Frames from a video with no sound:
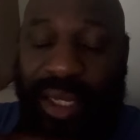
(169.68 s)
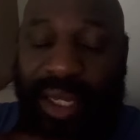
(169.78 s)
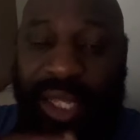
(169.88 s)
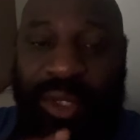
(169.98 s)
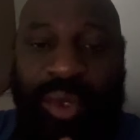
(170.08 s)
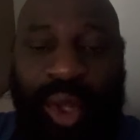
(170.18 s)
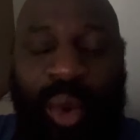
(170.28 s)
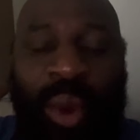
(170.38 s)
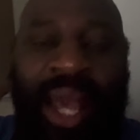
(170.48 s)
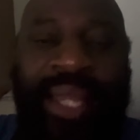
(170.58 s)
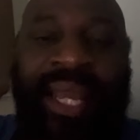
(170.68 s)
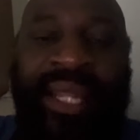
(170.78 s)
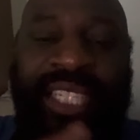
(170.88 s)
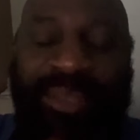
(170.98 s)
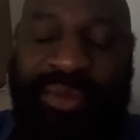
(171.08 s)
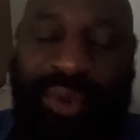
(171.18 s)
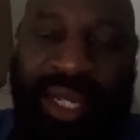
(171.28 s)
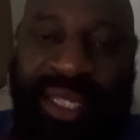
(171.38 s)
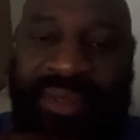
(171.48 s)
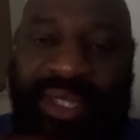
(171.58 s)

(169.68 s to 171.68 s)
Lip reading: And you know why that is before I give you the